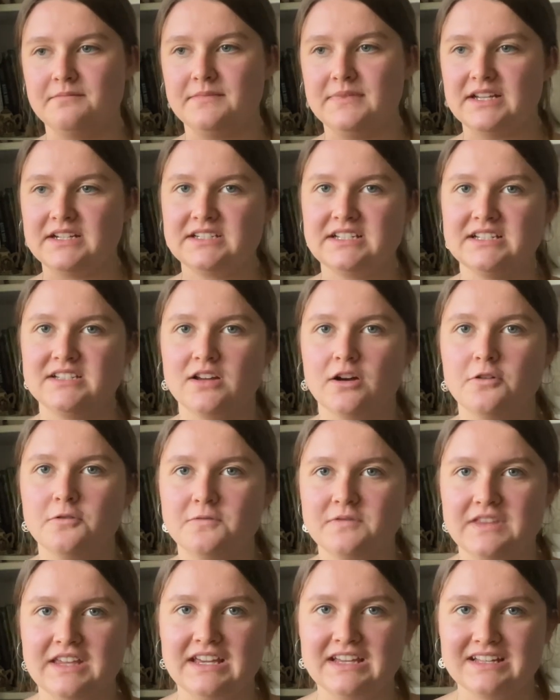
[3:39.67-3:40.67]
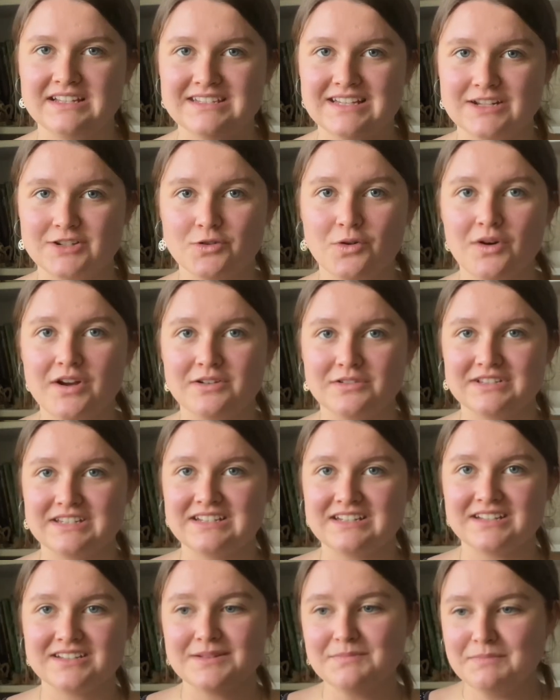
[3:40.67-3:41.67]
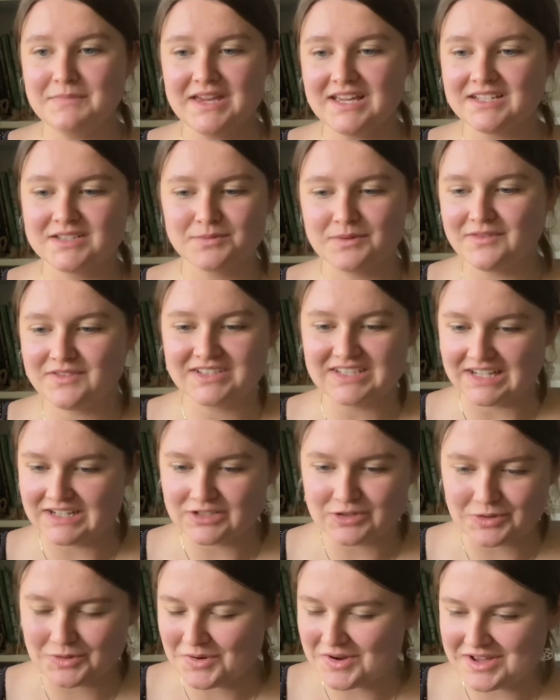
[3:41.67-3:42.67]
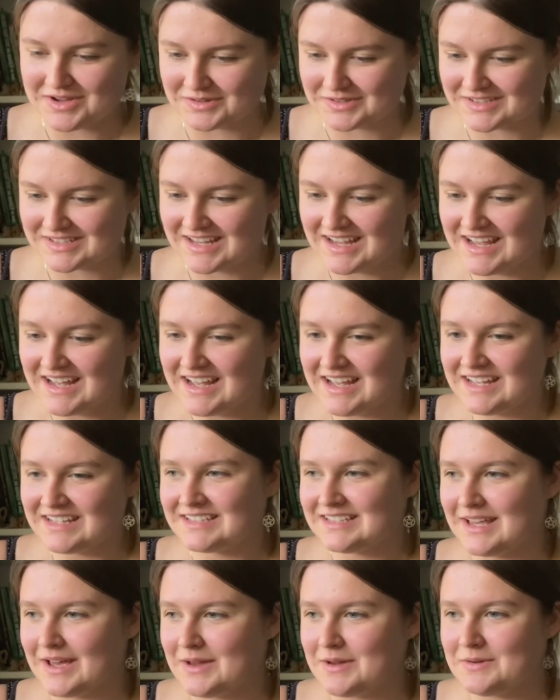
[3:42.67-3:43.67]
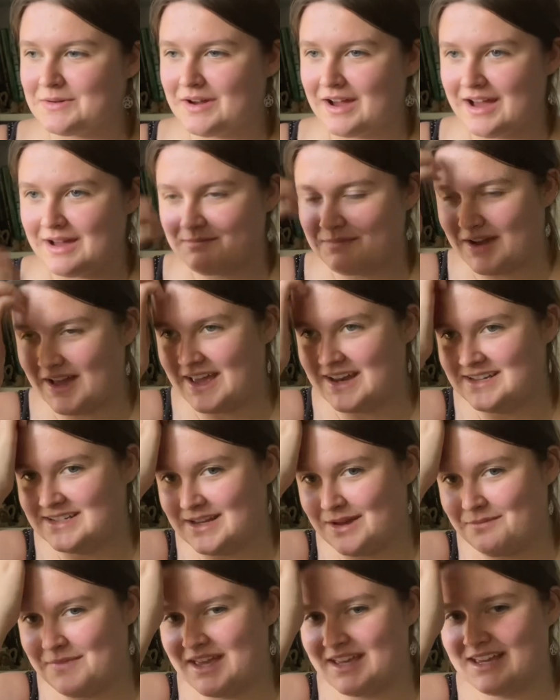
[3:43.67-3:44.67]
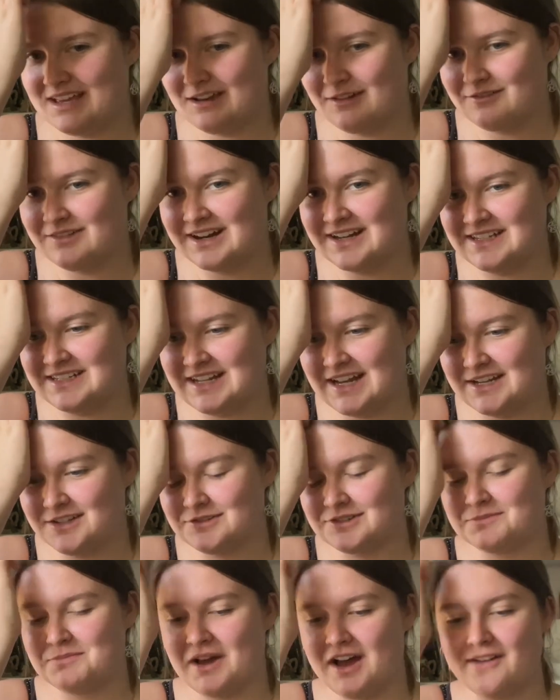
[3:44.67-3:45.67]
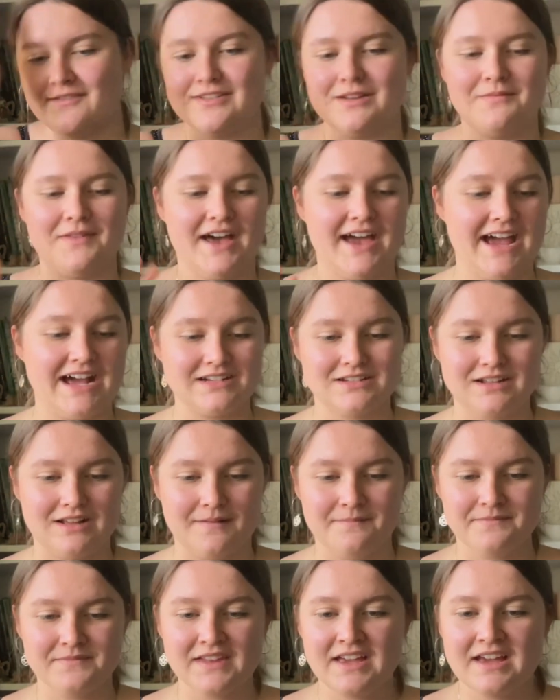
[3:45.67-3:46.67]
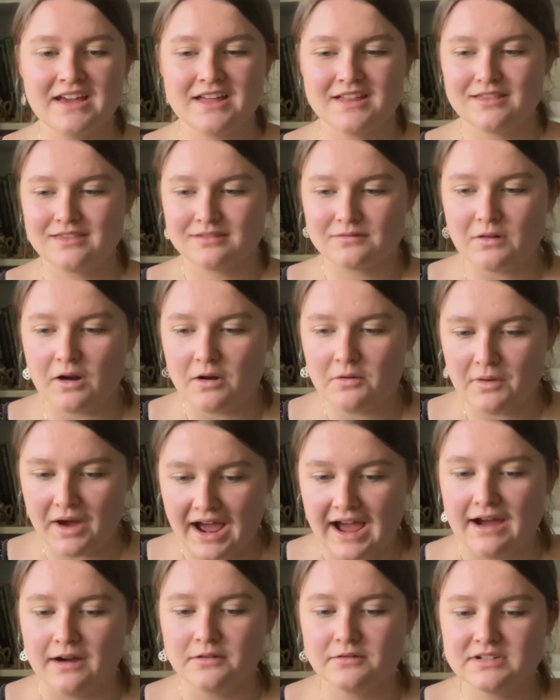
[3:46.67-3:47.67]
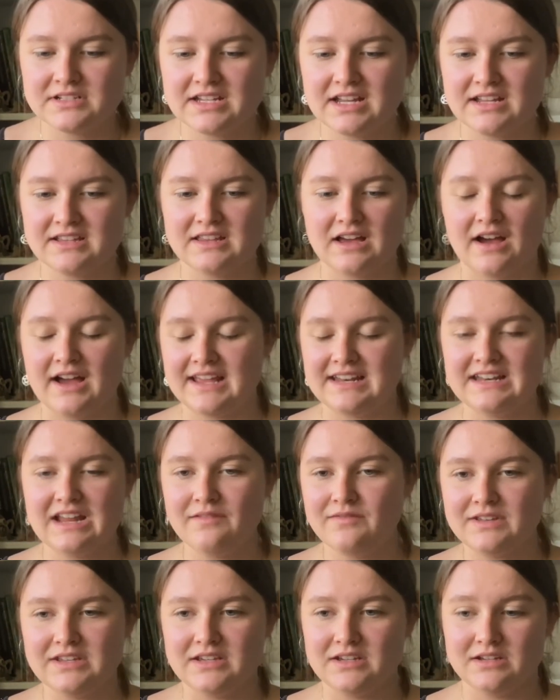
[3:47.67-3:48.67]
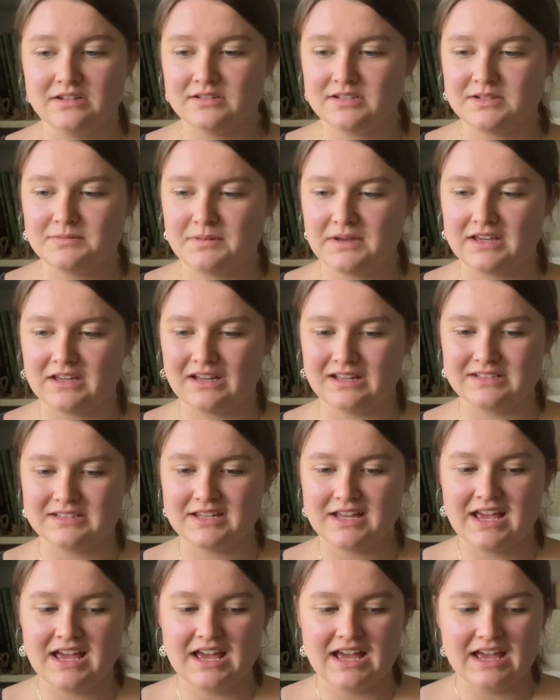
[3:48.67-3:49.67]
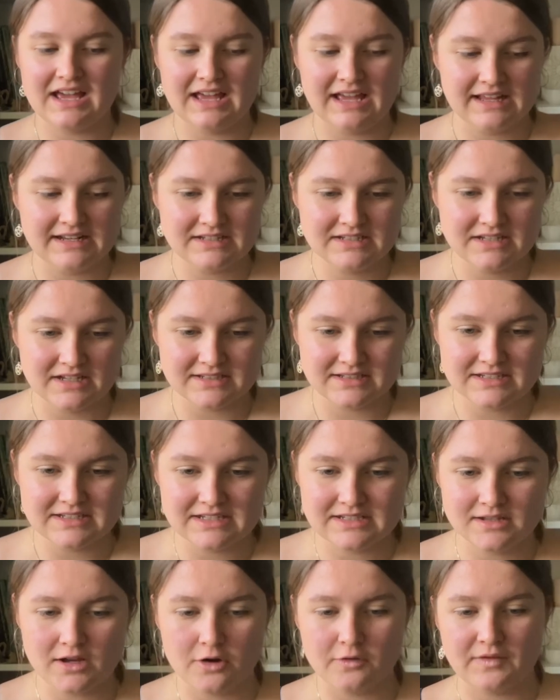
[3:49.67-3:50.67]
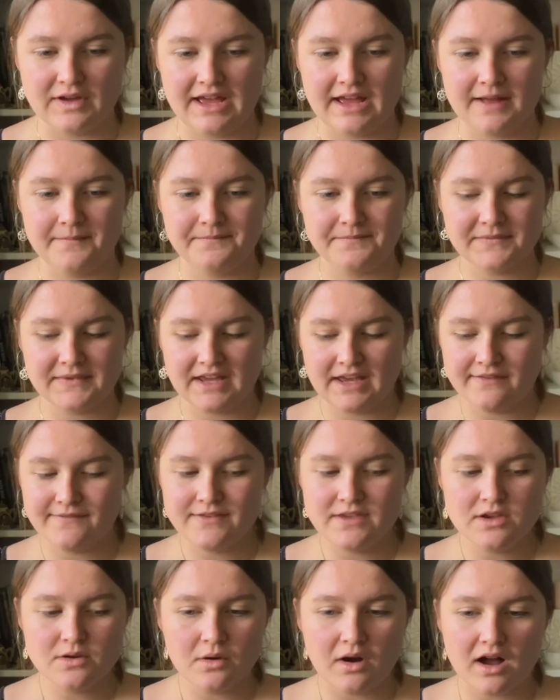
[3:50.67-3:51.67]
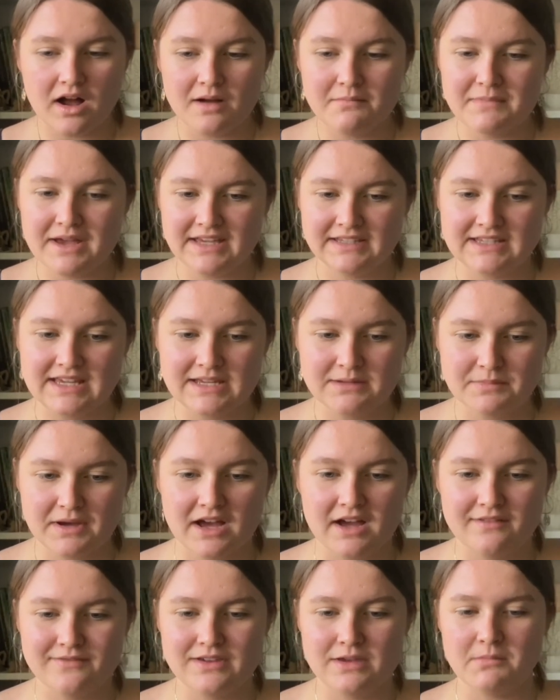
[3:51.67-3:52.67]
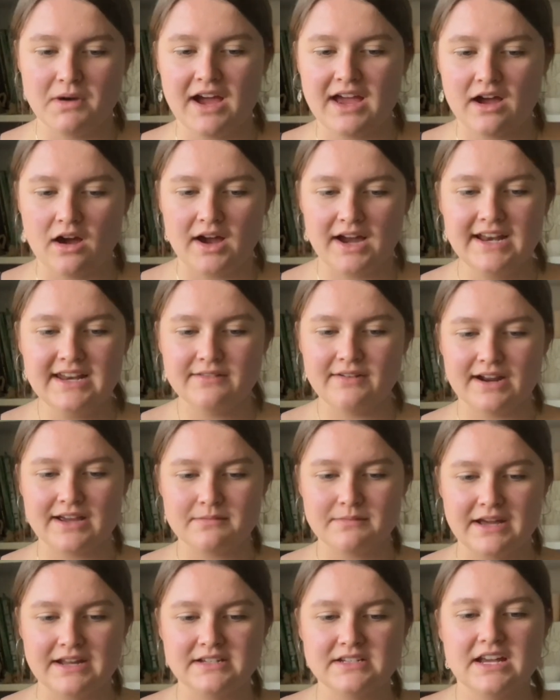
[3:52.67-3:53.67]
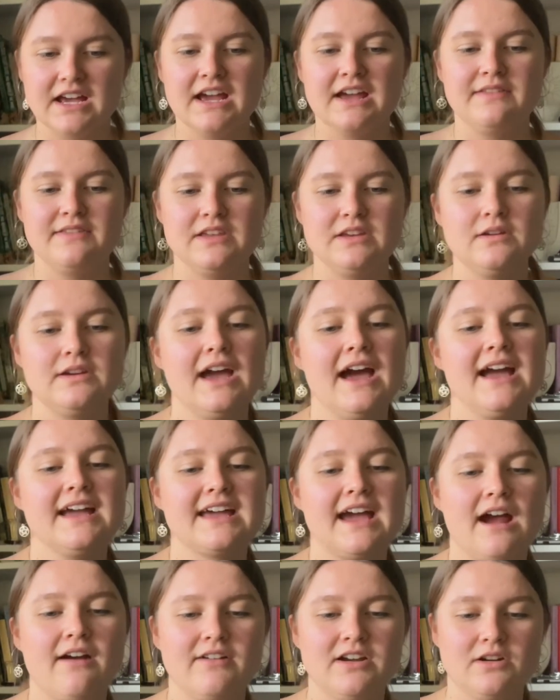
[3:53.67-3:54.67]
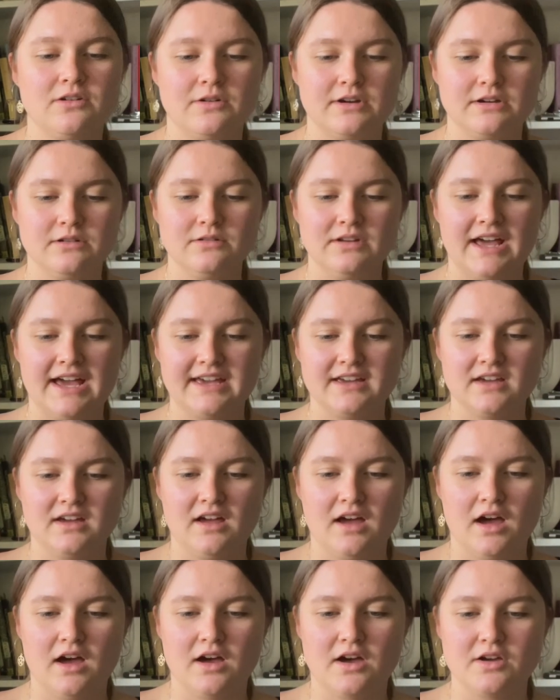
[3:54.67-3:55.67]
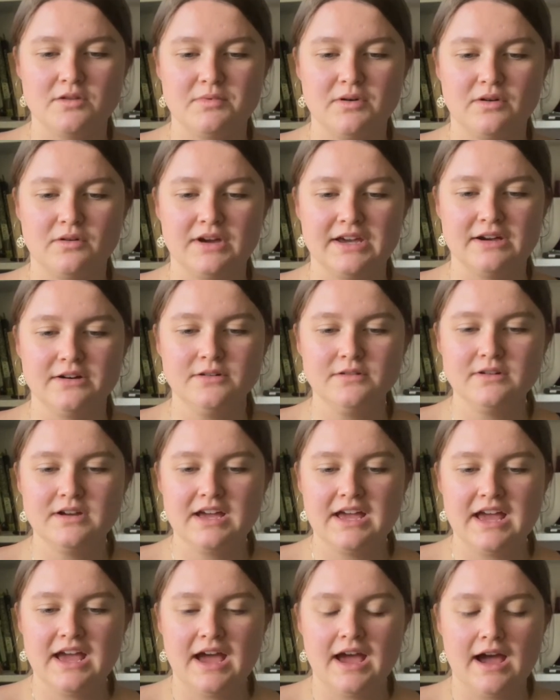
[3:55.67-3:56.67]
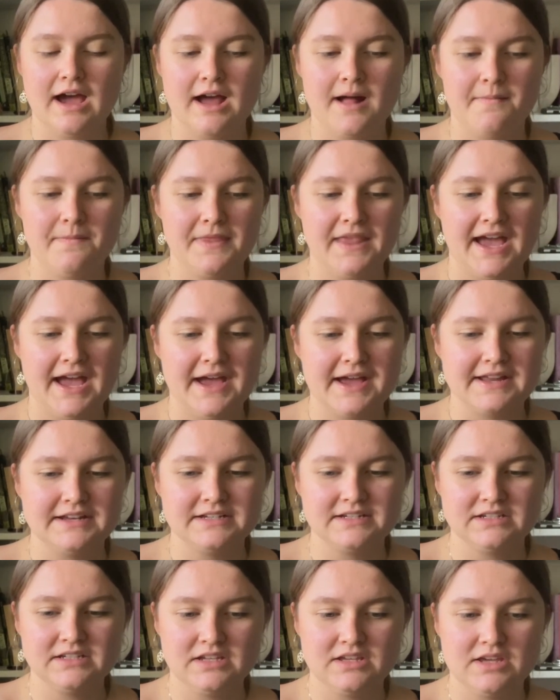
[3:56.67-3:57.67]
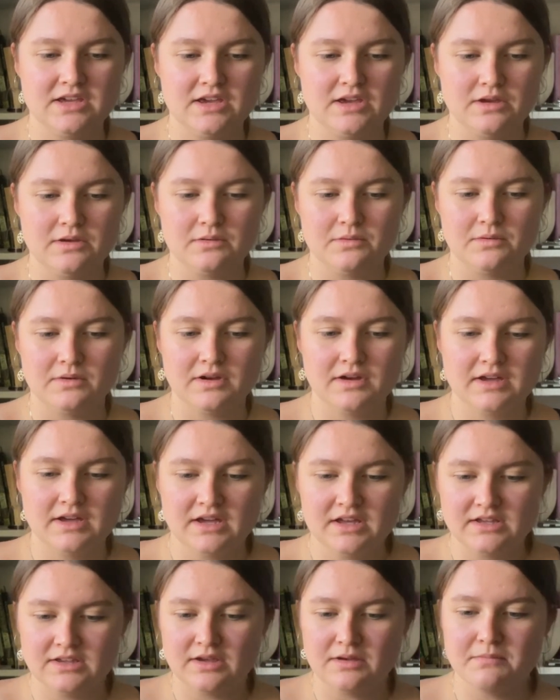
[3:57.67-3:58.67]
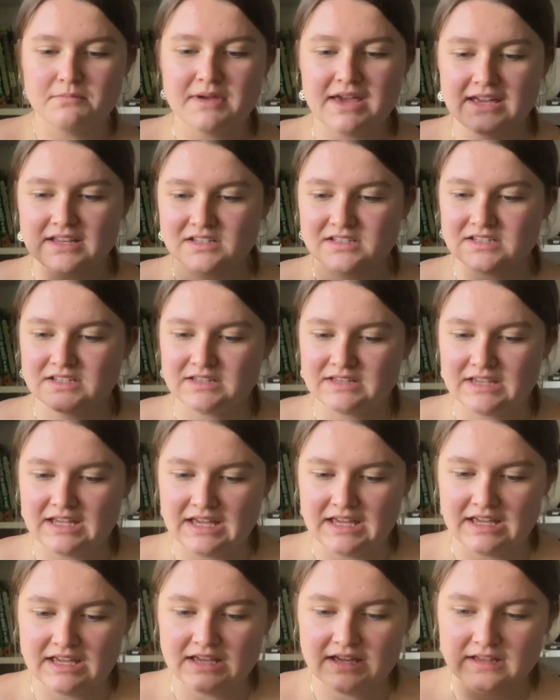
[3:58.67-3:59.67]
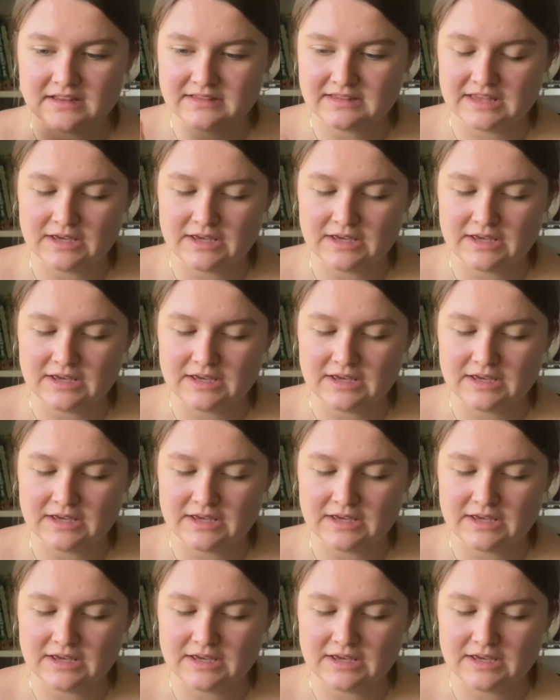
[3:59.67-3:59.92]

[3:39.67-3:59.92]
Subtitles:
dissolve the essential oils. It doesn't mix with essential oils. So I ended up making a really dangerous perfume that I had to throw out, that I never used because it doesn't dissolve it. If you are making perfume, I highly recommend that you get a carrier oil like jojoba oil, and you mix the